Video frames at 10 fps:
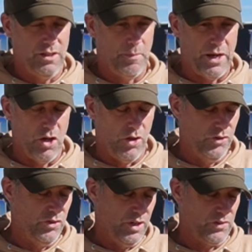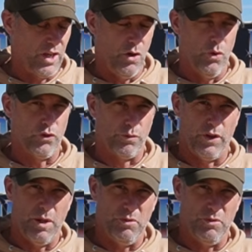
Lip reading: to my knowledge, has got a holster for the